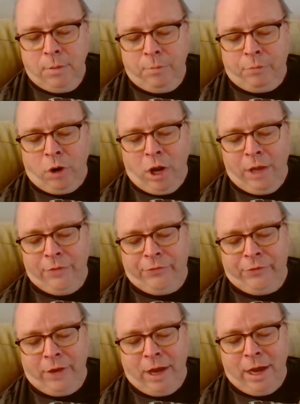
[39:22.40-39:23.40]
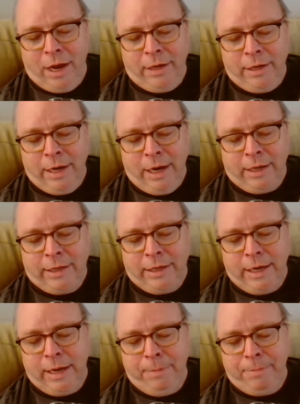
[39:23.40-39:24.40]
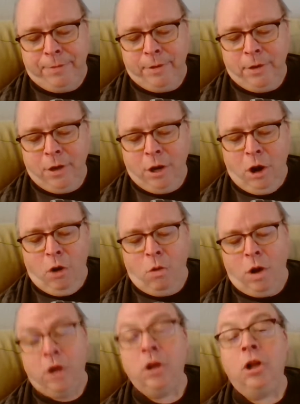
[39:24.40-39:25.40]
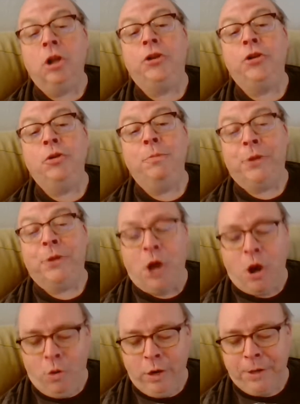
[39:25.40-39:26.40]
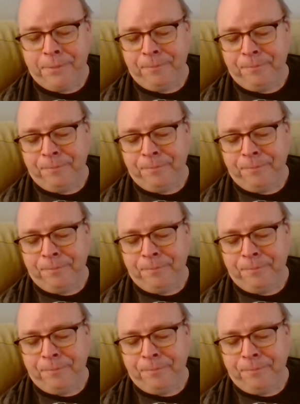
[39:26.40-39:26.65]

Broadside, Neck Deep. Oh, Uncle Tupelo,